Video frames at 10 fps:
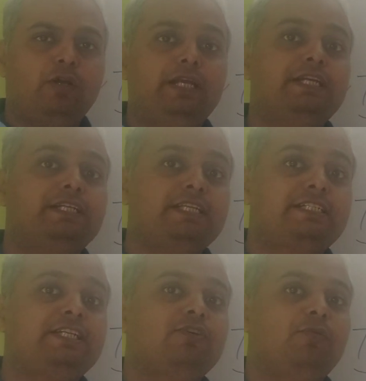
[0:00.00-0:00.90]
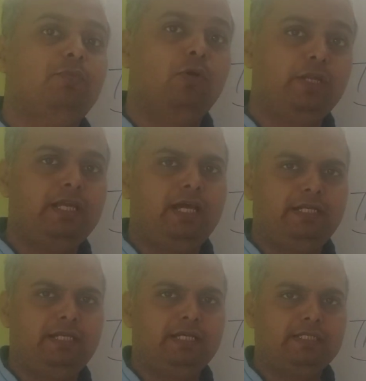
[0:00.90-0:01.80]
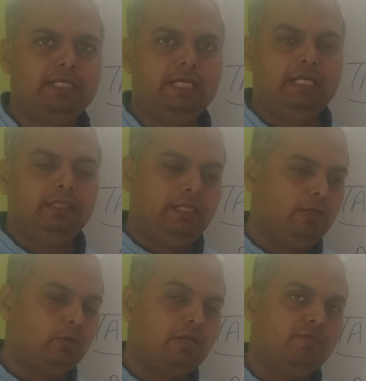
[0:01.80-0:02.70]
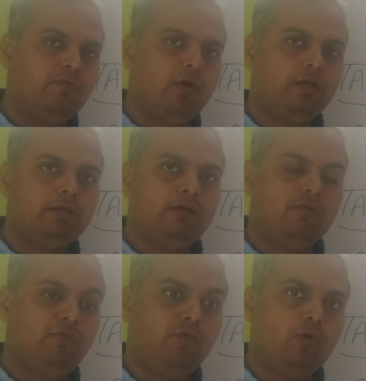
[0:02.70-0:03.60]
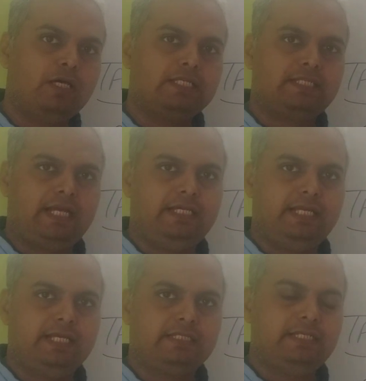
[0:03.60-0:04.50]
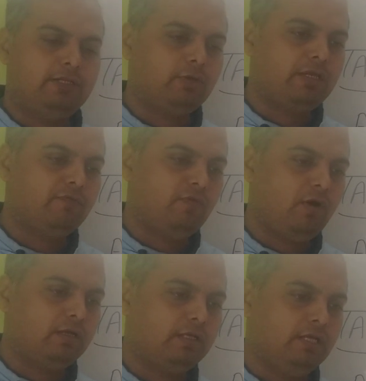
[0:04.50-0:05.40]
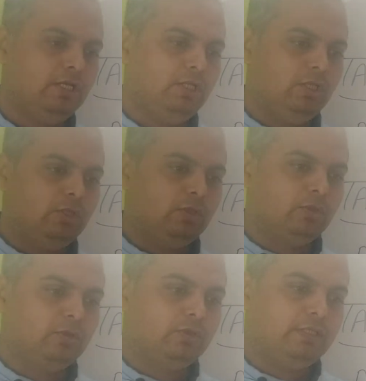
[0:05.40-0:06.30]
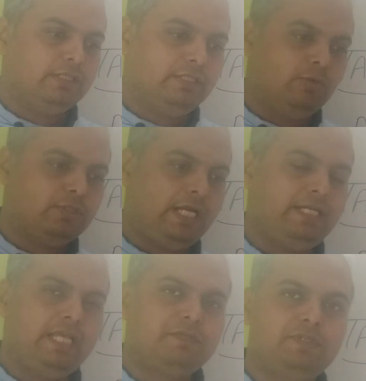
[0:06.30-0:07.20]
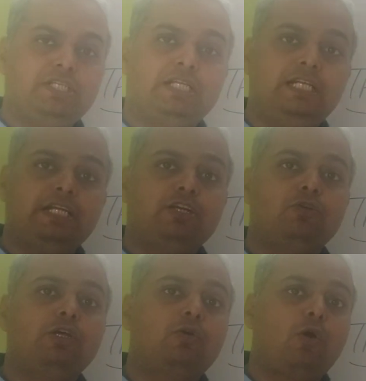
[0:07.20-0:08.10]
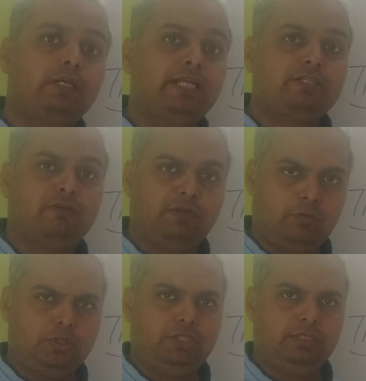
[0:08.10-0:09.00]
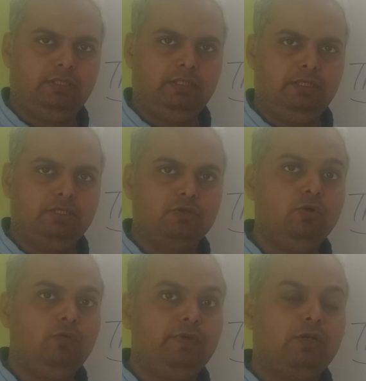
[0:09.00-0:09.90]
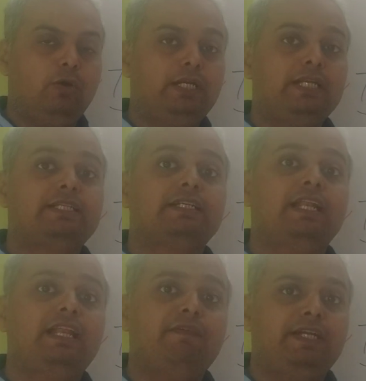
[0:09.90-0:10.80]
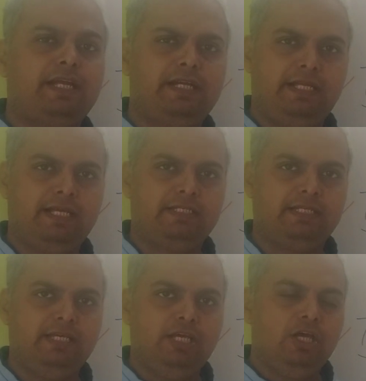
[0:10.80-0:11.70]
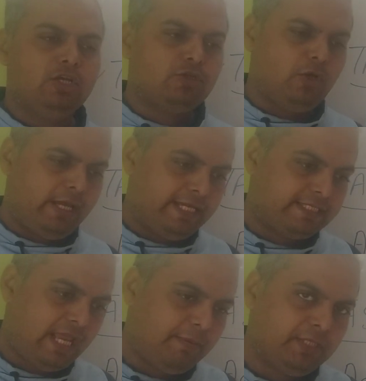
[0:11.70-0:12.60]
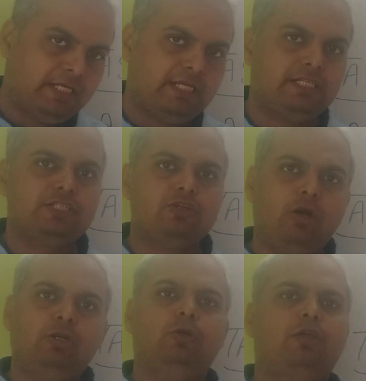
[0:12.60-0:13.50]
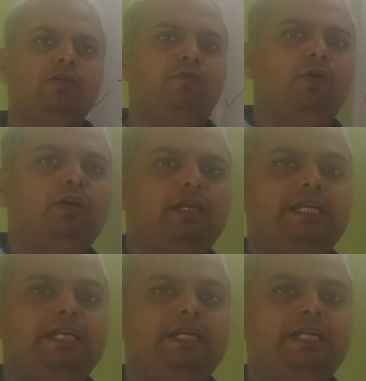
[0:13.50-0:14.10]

interesting or boring ideas. They are looking for focused ideas. They are looking for those ideas which are related to the context of the question. So we call it as relevant ideas. So examiner is not looking for